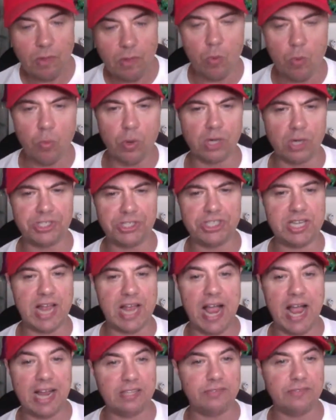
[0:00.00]
she's
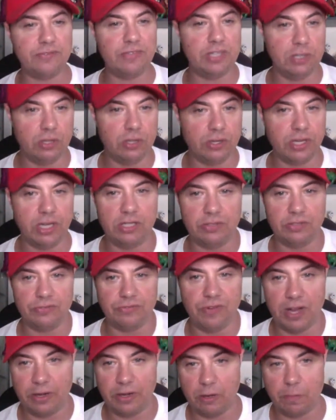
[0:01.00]
actively looking to
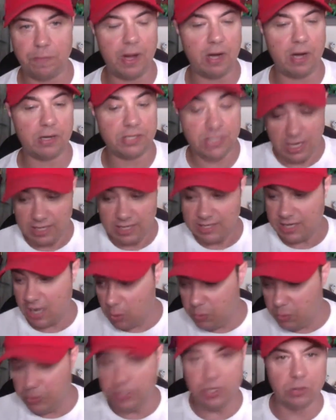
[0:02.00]
find her parents. Now
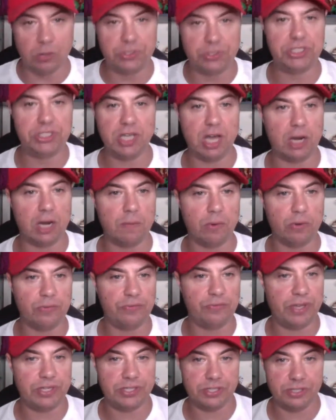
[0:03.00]
we know she's got a
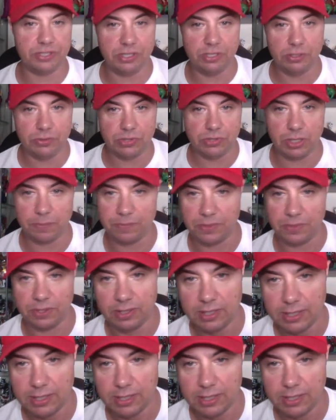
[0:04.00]
motivation to do something.